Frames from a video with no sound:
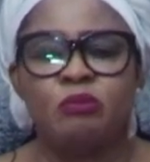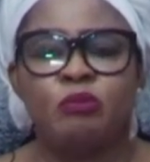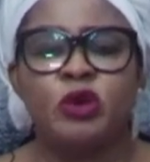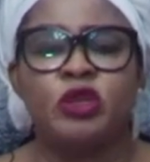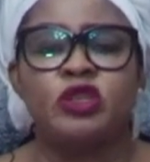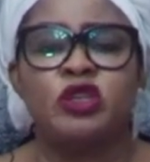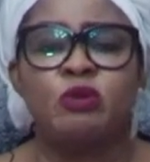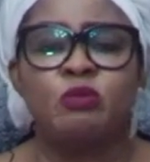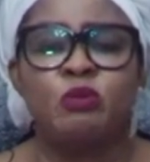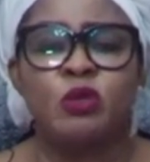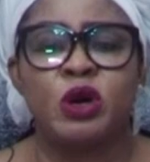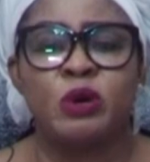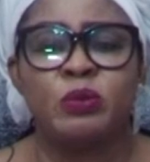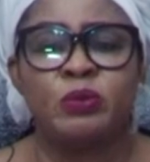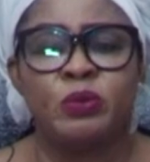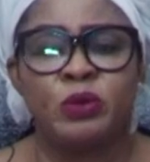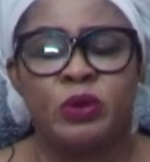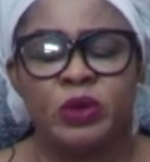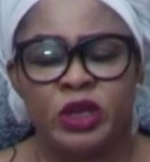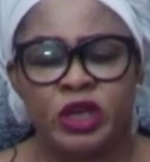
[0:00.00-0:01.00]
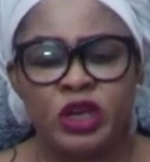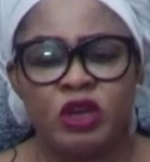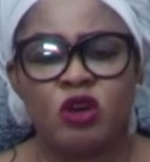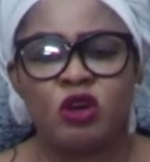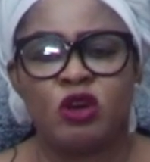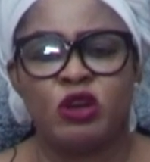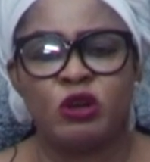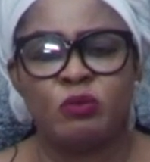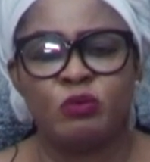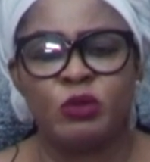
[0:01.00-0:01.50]
bottom-up
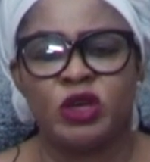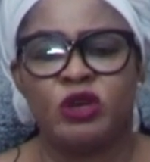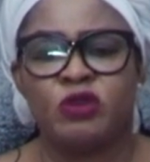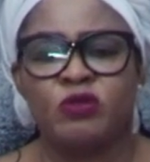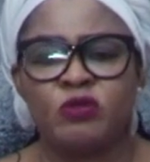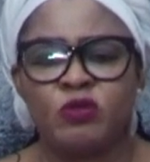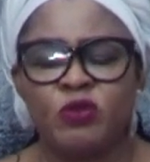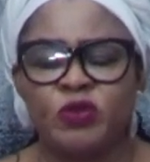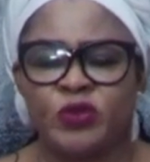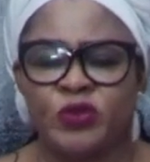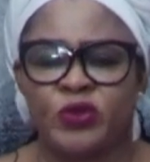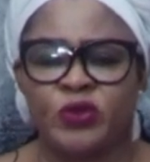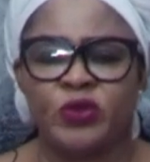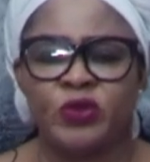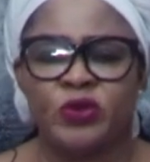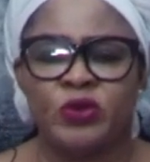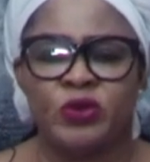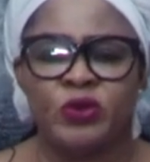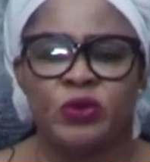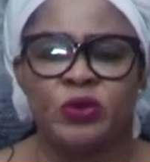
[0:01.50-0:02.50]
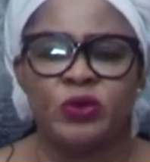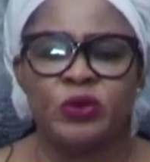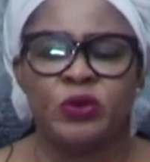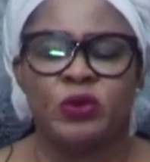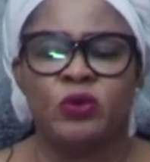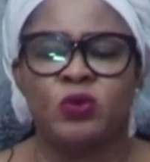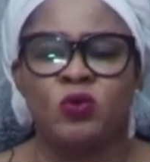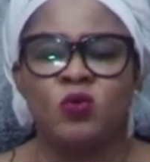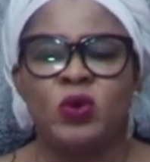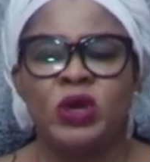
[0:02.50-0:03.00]
economic growth,
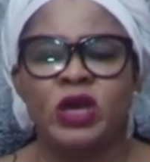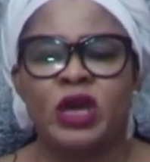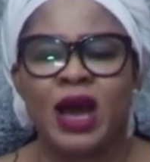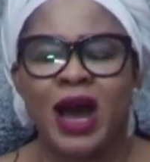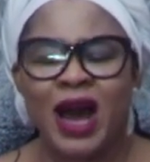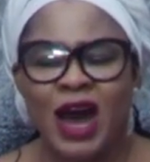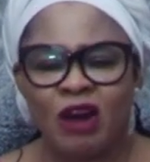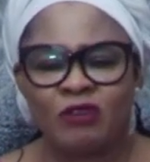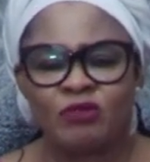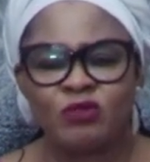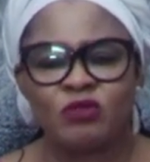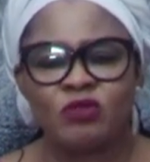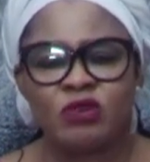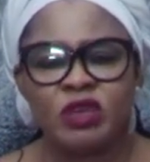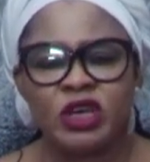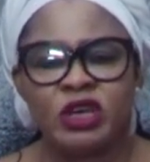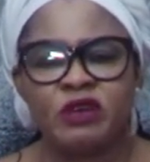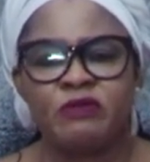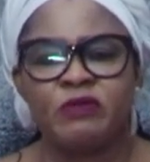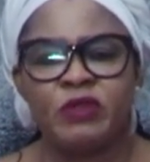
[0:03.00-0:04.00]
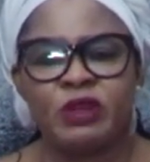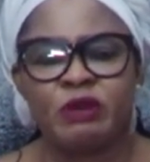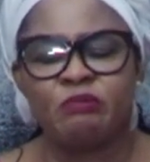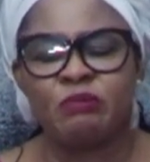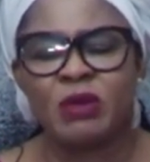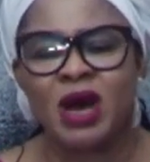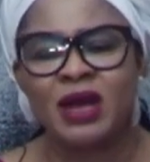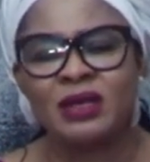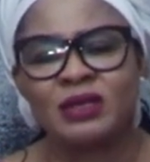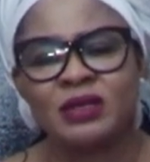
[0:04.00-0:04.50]
we have to give them
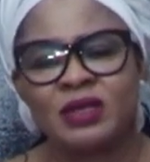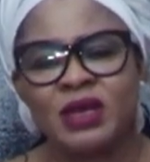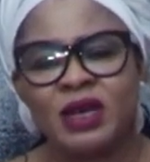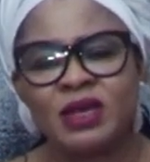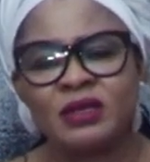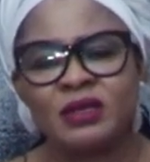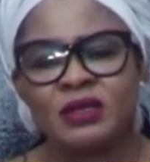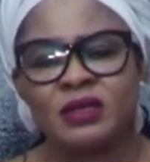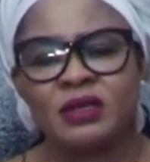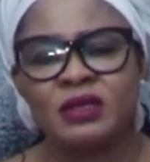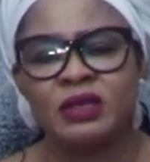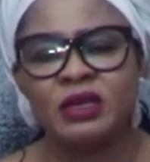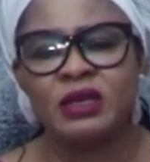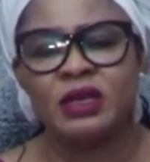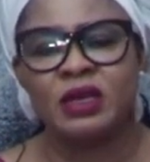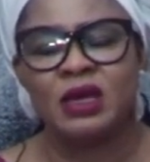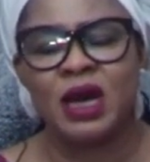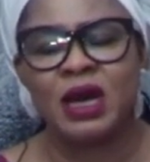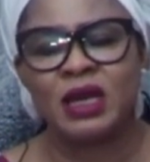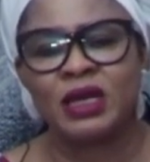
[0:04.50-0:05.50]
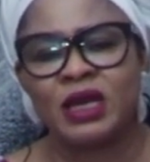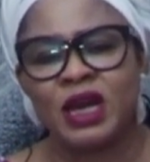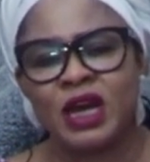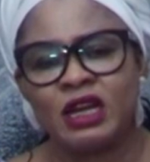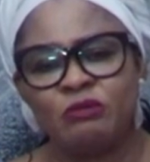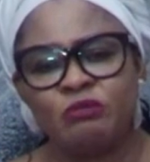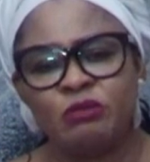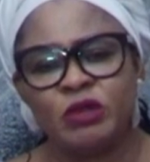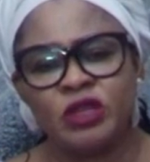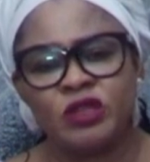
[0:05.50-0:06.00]
access, and
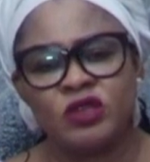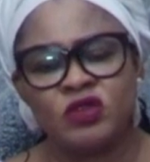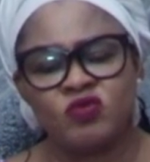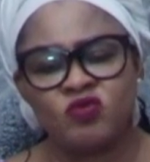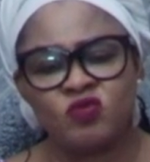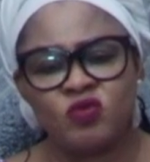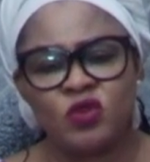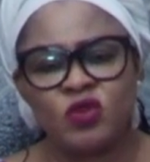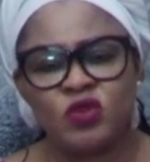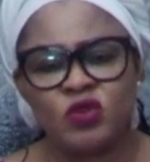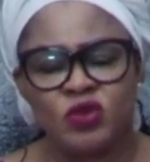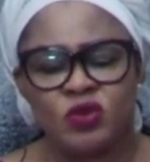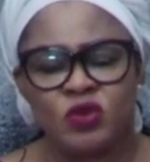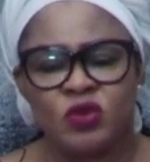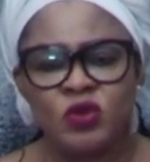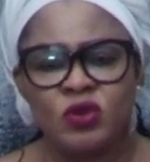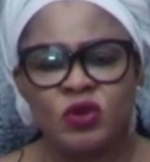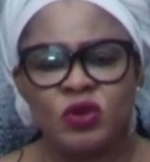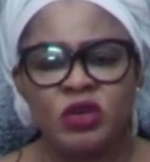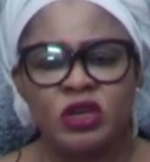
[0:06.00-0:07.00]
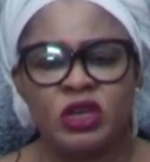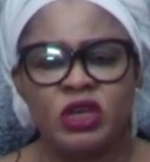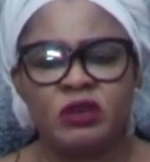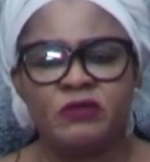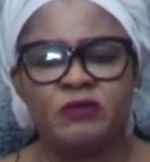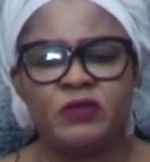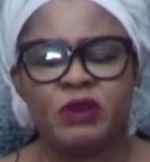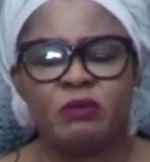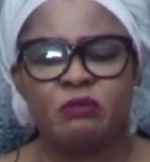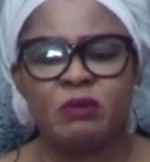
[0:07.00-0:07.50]
that means road.
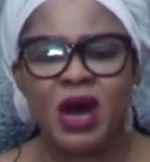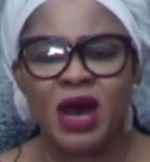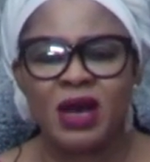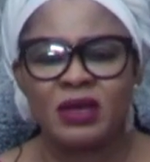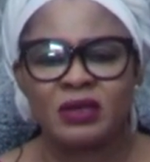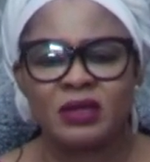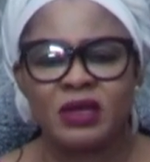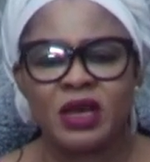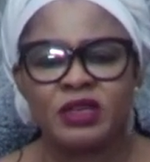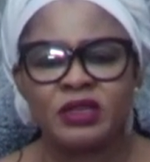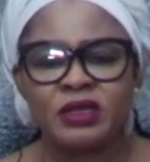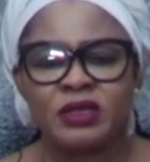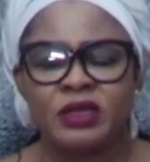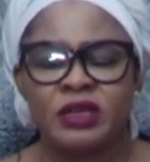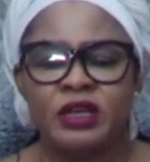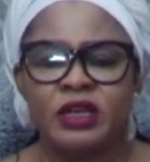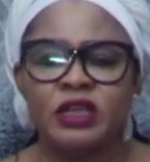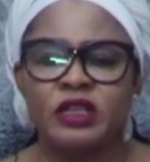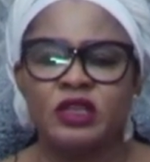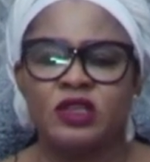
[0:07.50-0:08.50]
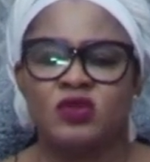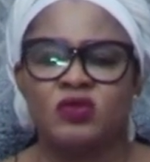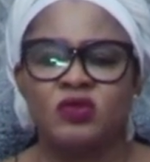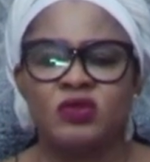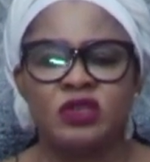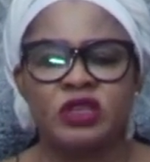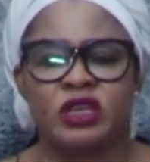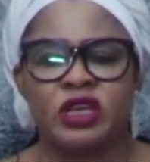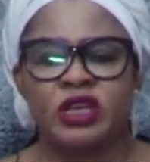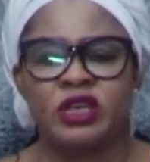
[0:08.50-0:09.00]
Give them access to
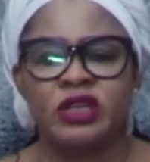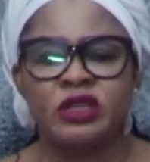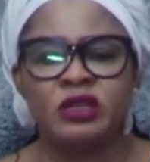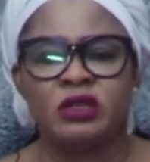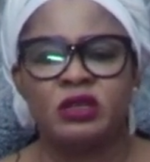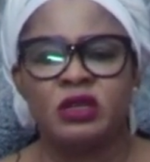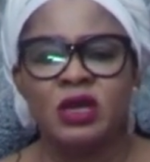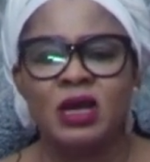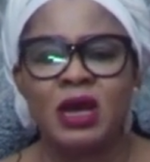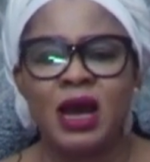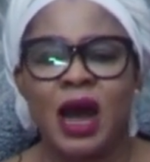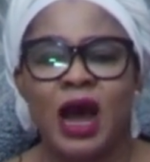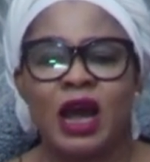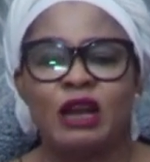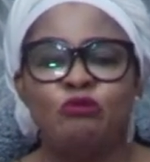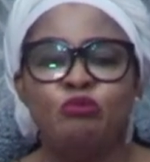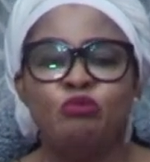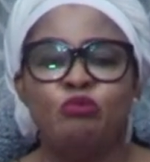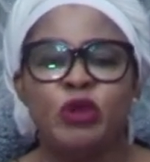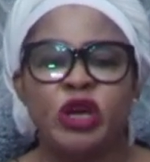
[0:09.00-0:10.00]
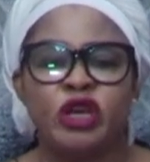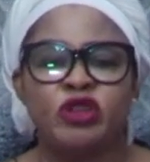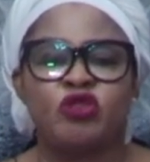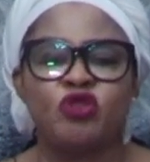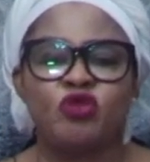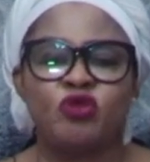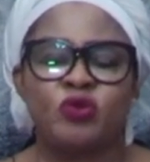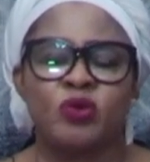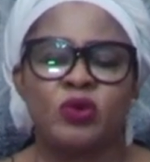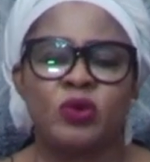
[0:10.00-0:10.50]
skill and make
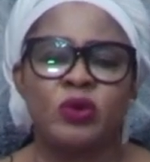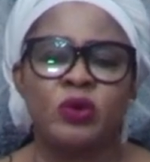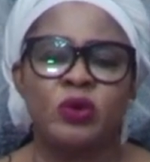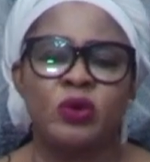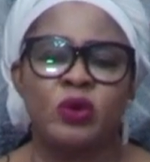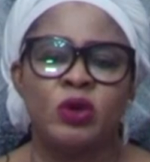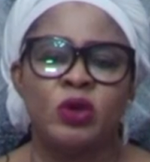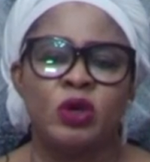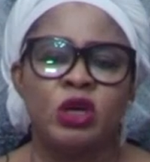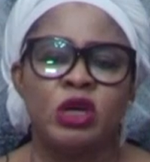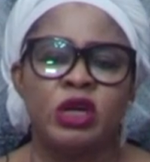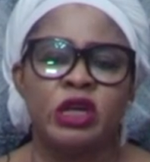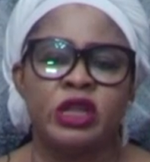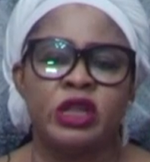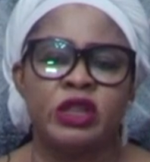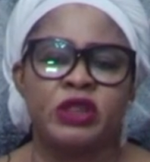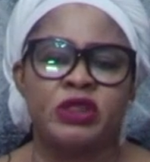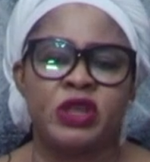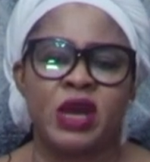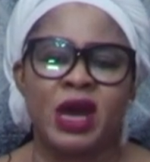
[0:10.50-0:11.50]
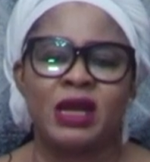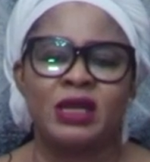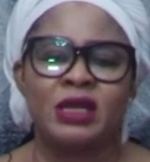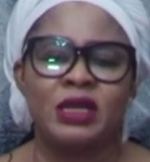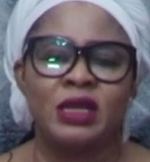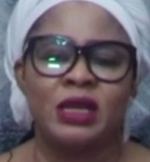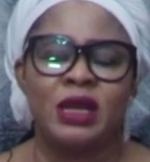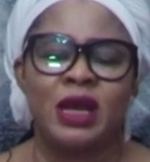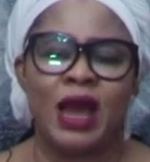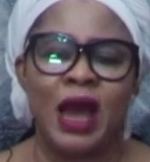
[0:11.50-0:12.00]
sure
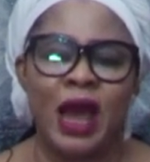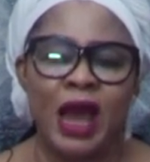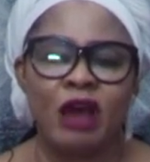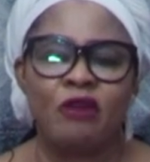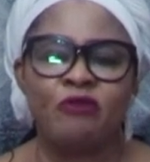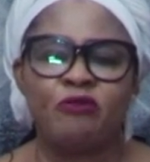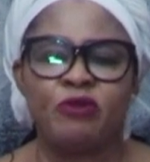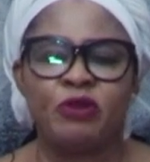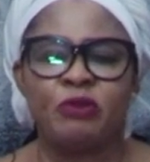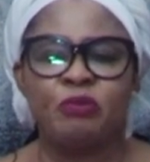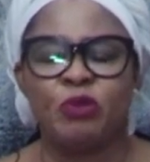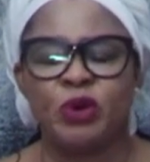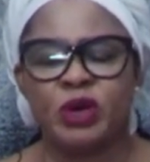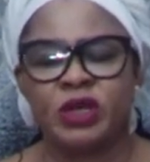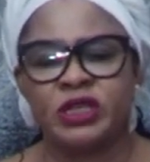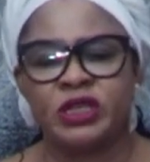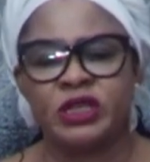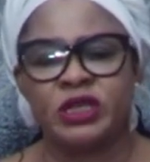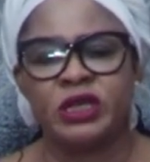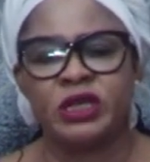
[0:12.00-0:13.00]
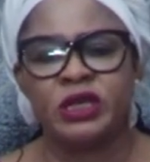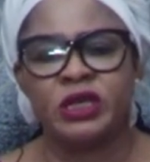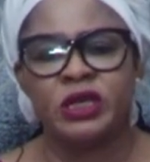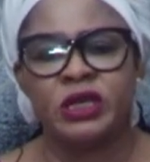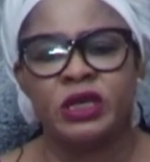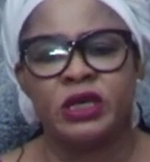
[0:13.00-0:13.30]
that everybody